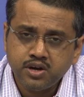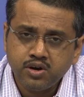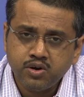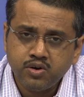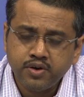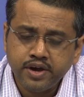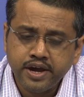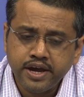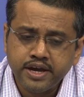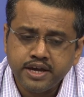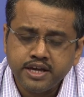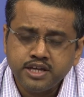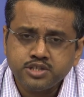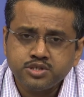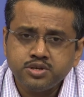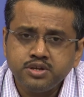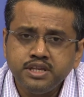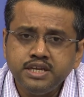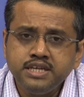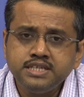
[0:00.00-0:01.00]
Okay,
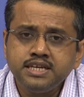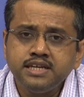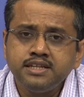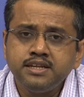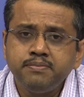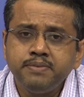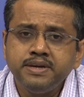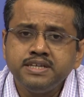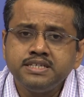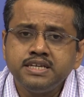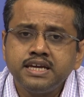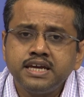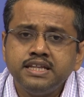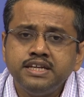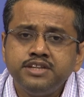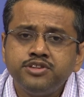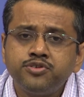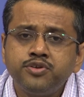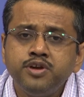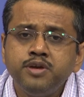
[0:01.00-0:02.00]
so these are the
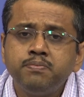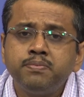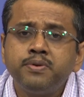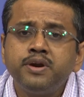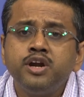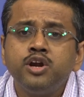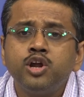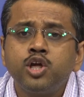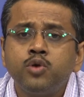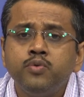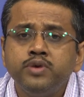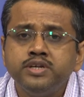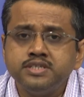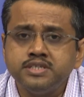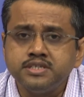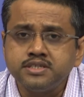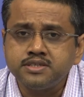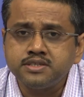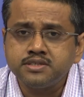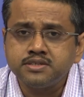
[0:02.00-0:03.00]
basically 3
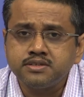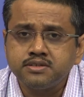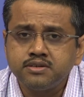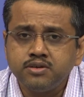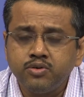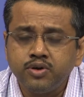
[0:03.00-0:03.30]
prerequisites,